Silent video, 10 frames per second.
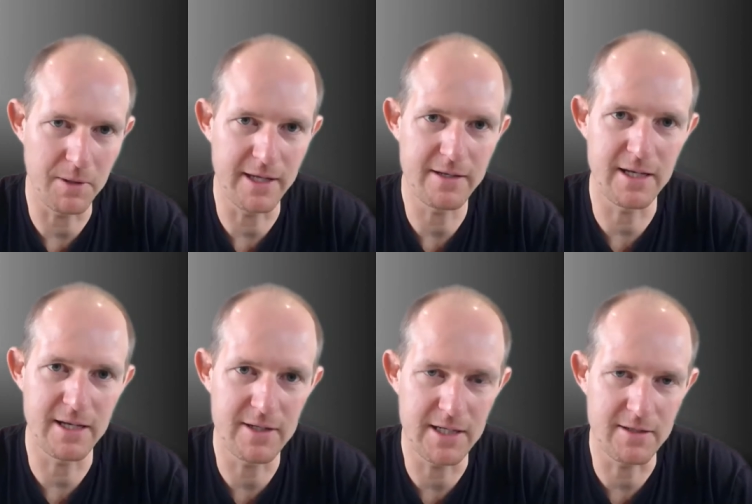in their
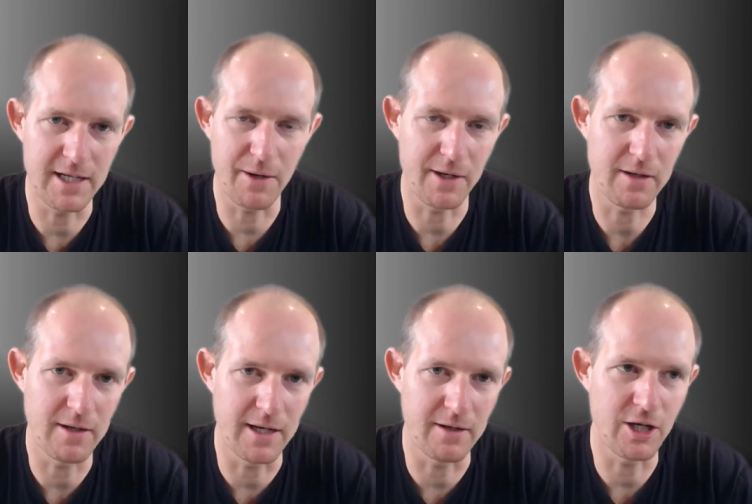70s now, and
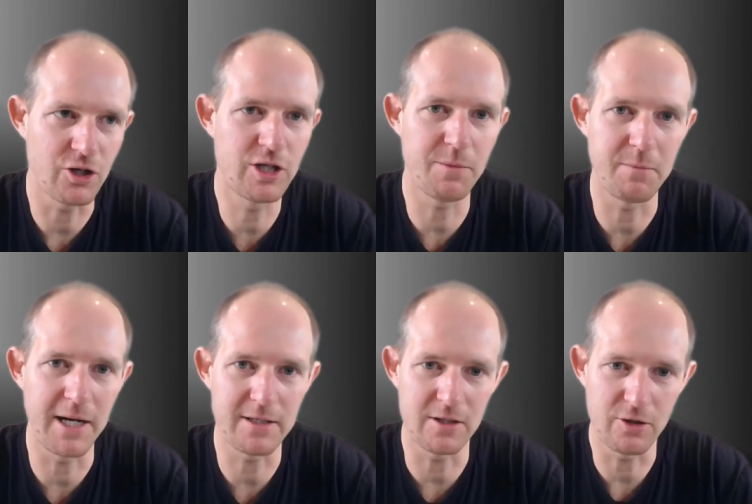and you know, ships masters